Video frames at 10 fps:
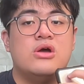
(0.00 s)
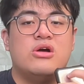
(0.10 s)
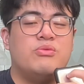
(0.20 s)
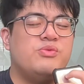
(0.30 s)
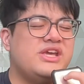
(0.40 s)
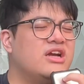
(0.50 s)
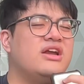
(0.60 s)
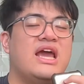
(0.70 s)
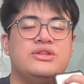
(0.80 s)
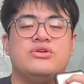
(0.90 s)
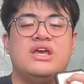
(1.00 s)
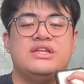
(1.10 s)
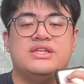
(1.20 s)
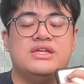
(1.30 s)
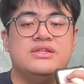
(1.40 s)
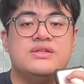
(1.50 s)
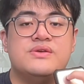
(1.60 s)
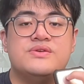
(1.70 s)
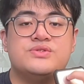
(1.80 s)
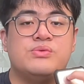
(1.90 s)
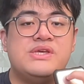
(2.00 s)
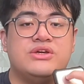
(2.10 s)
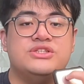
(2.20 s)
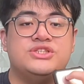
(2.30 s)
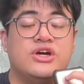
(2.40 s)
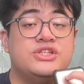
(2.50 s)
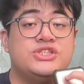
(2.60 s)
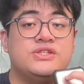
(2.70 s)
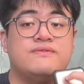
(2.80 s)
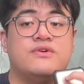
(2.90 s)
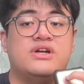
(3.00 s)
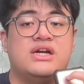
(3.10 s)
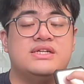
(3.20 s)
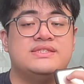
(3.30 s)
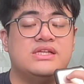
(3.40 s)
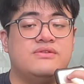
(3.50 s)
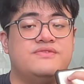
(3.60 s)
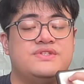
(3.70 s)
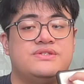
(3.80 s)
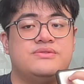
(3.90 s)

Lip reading: We are educated so we could judge for ourselves.